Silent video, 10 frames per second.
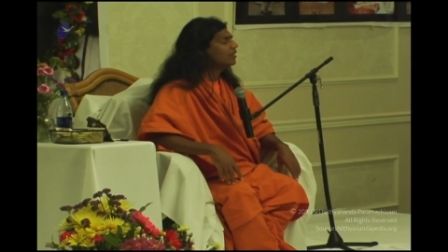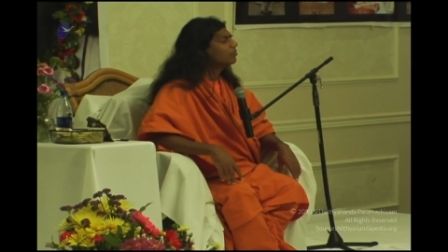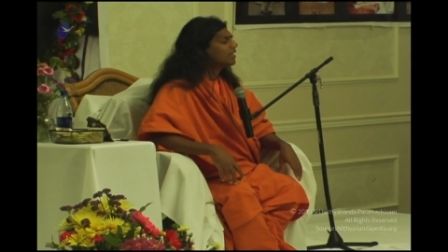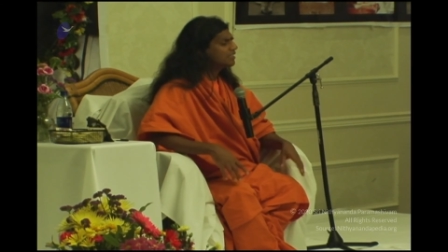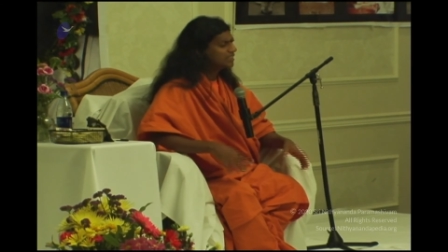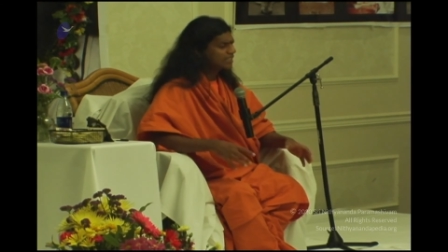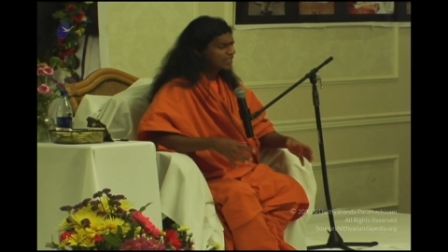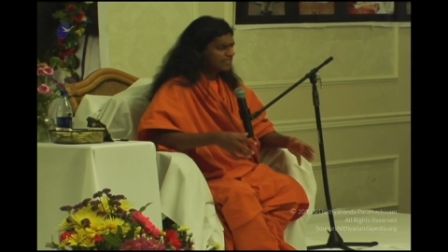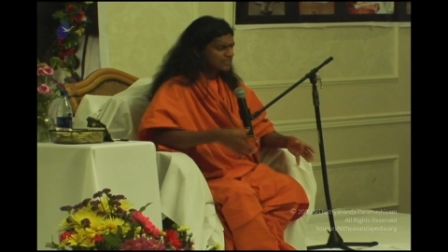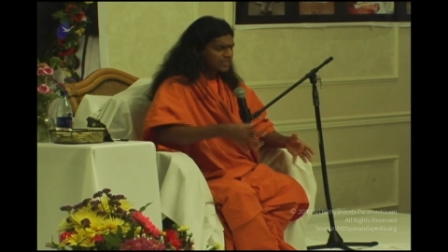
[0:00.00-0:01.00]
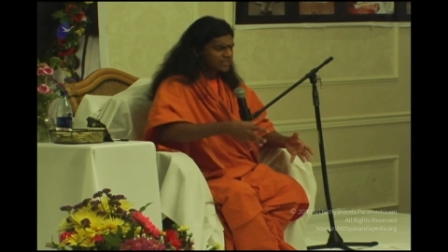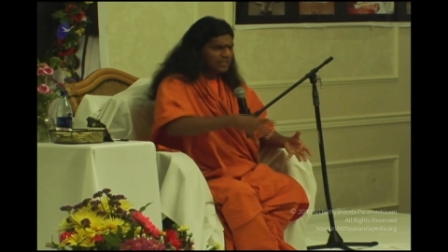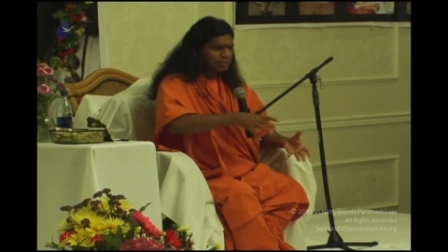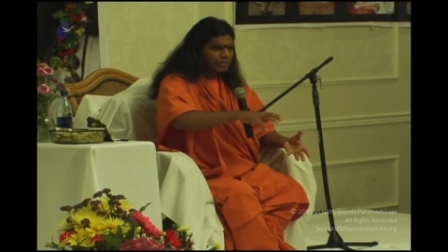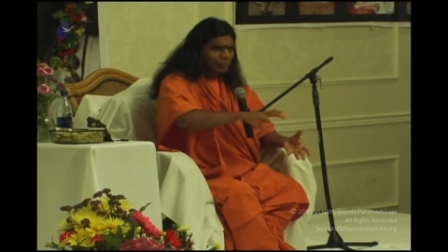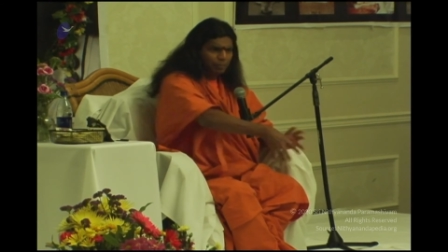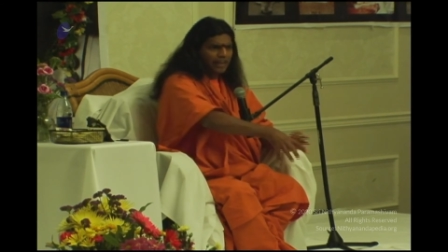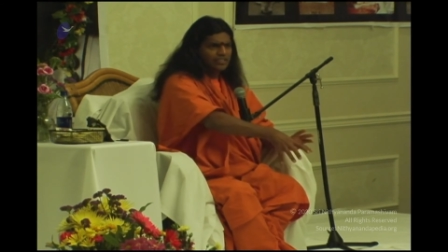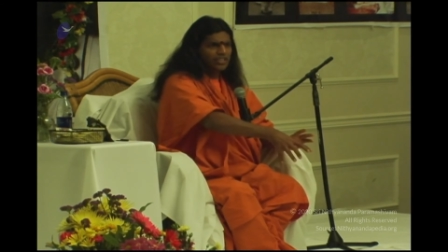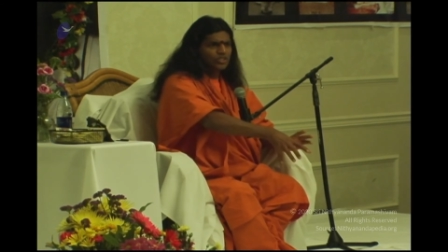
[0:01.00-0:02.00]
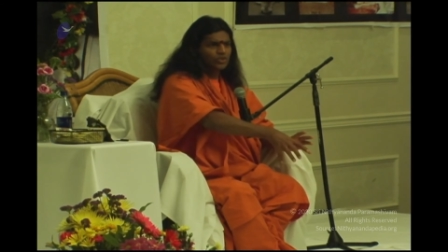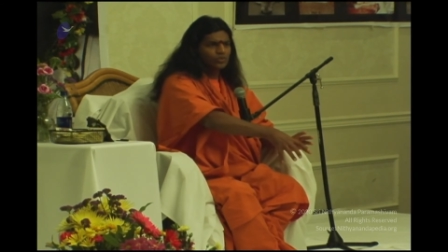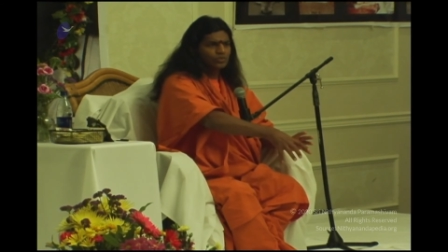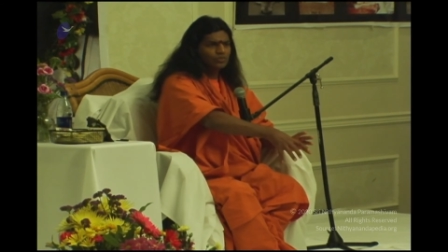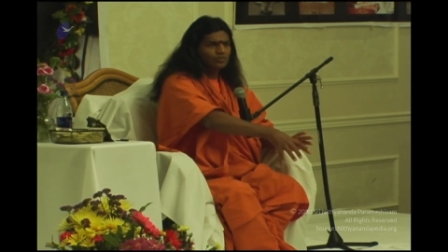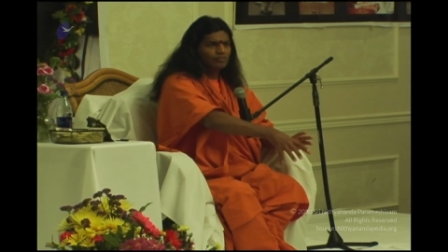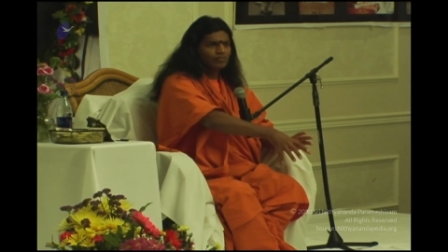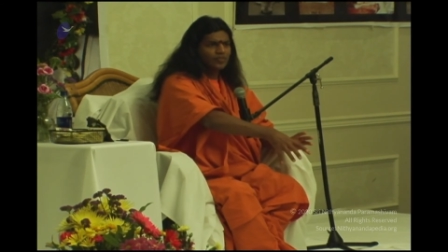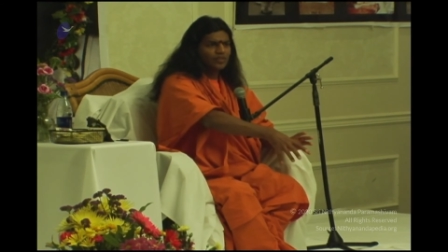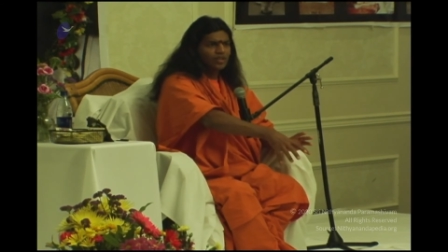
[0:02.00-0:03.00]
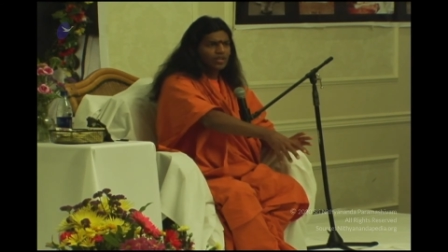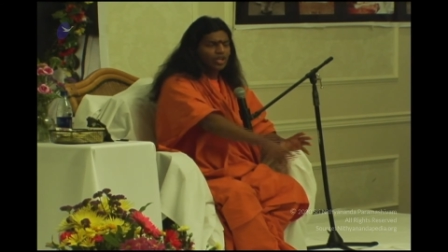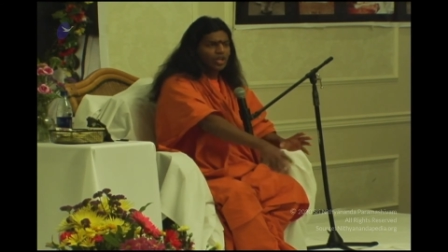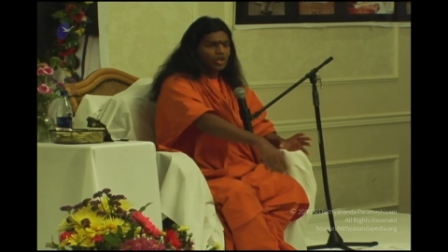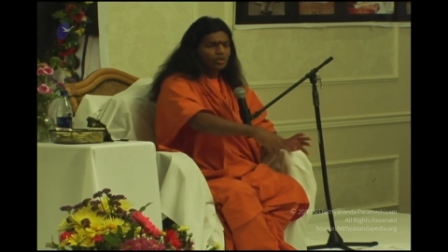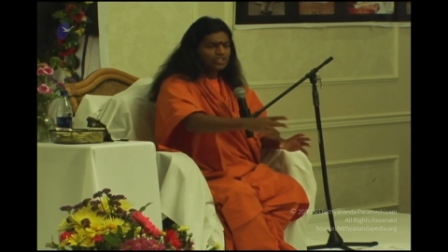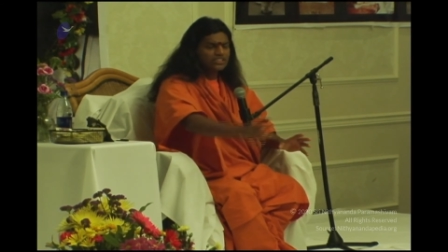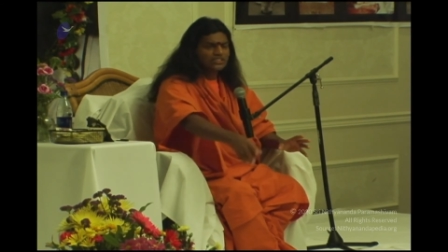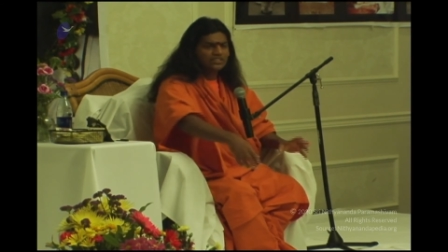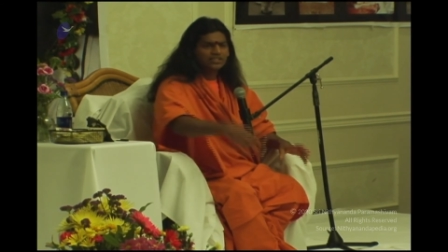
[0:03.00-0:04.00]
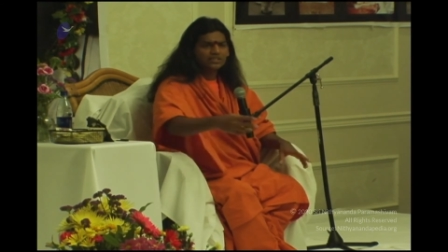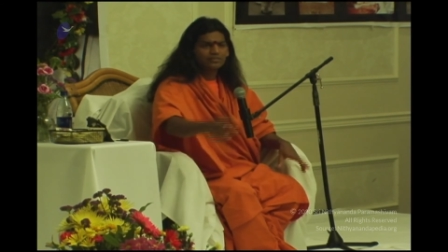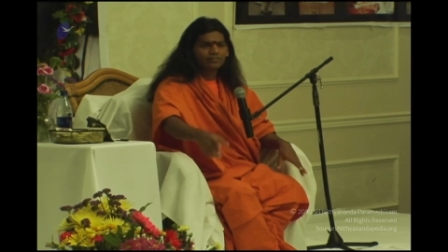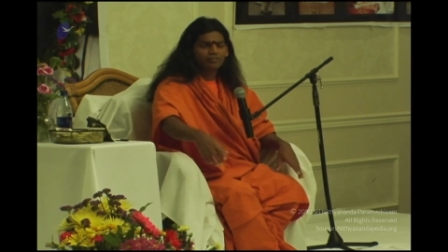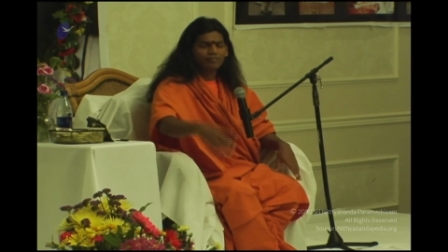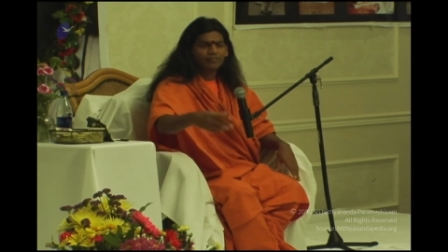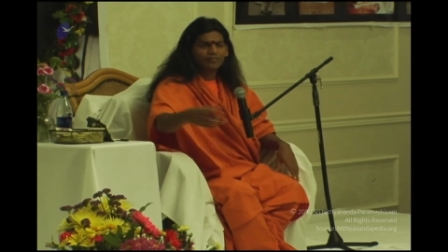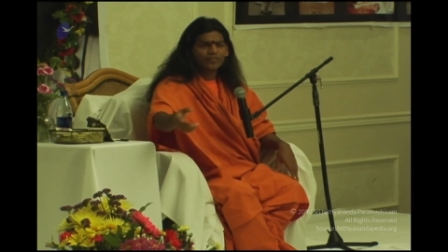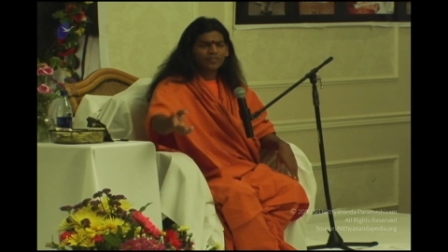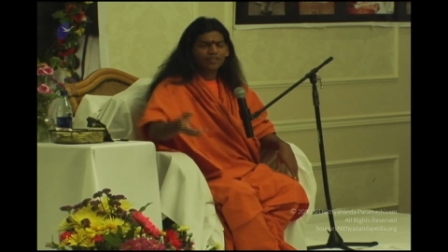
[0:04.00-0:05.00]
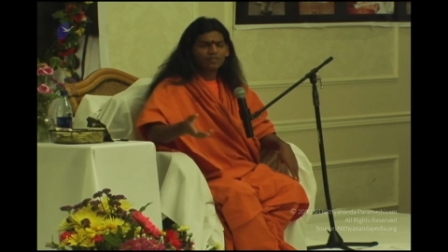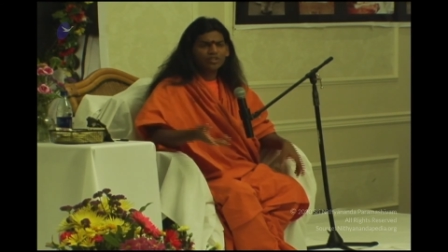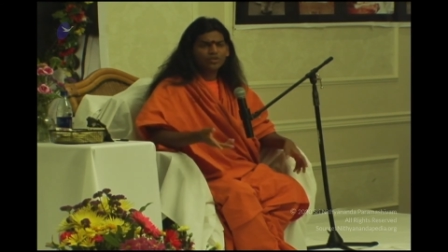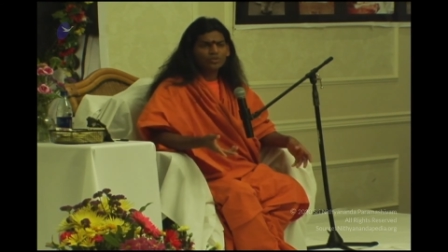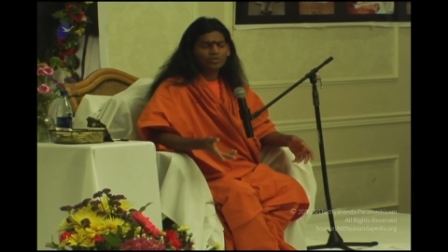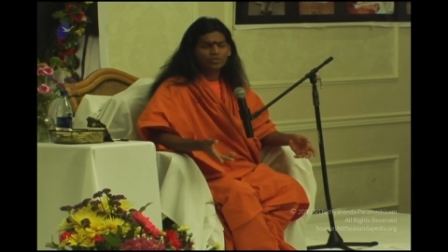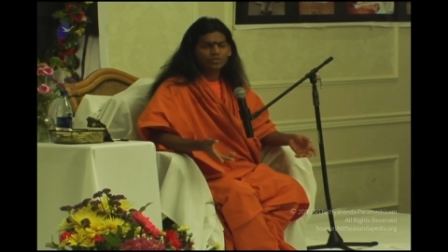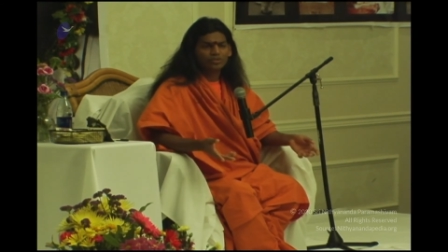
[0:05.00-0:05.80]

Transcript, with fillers: Because it creates such a deep impact on you. You just, what do?